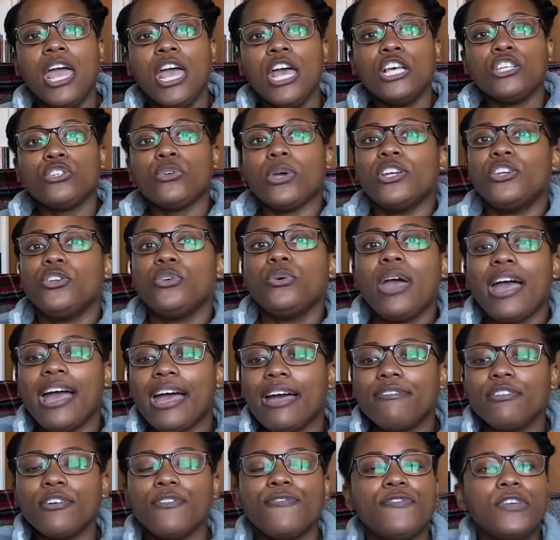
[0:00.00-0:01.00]
So I do
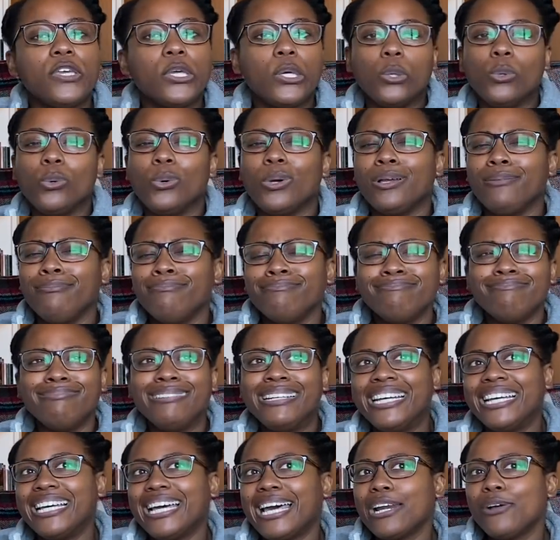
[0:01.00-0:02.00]
have a few,
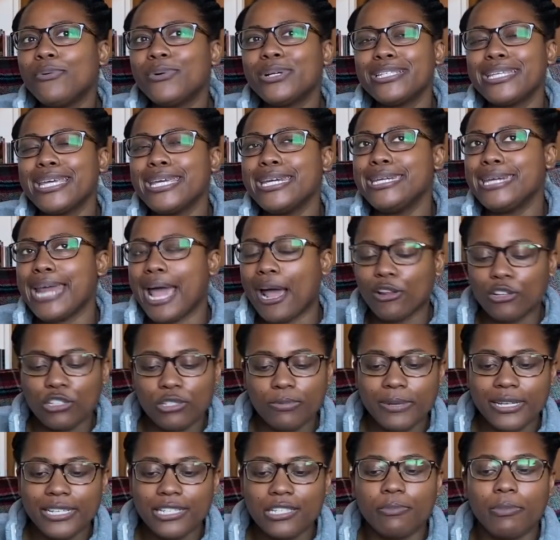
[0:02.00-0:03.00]
I don't want to say
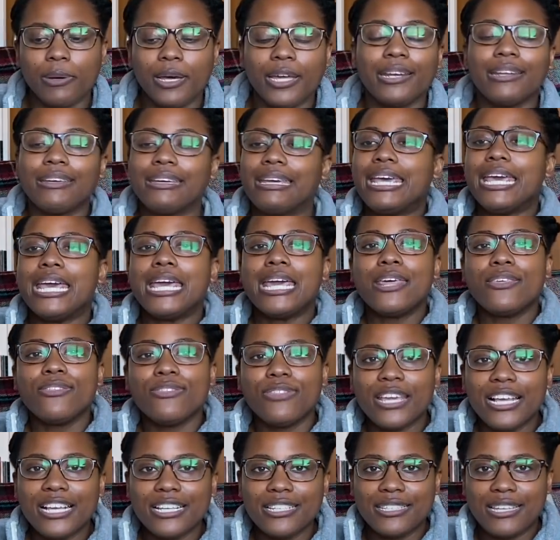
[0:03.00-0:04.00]
announcements, but
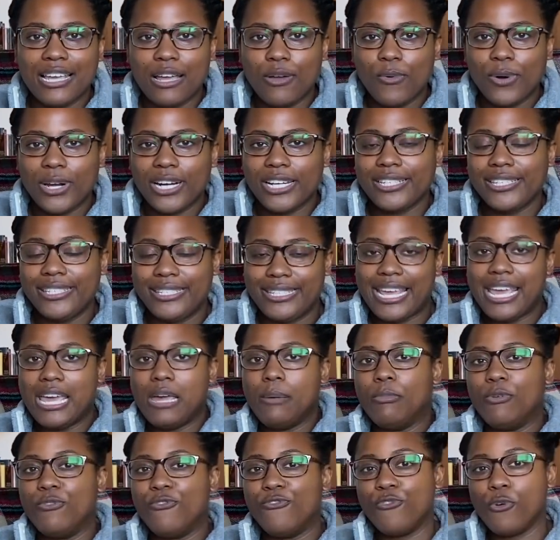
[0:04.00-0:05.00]
things I want to say
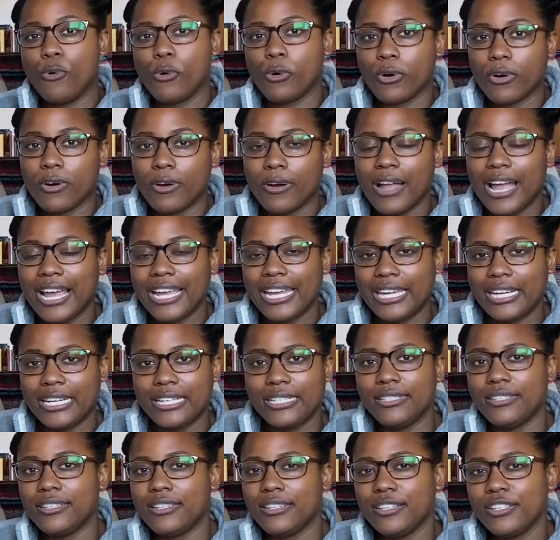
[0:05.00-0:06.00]
before I get
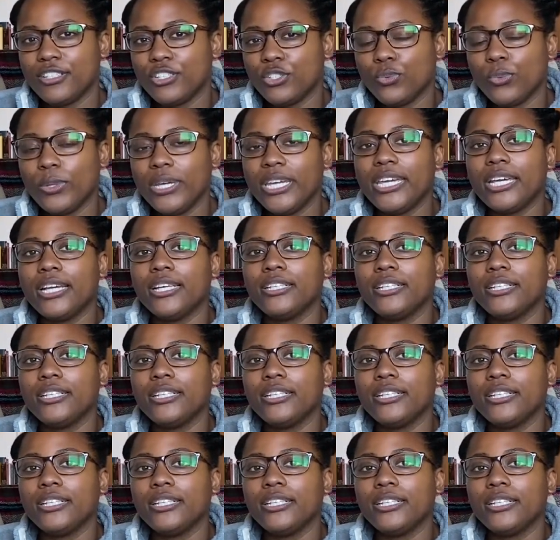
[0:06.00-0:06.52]
into this week.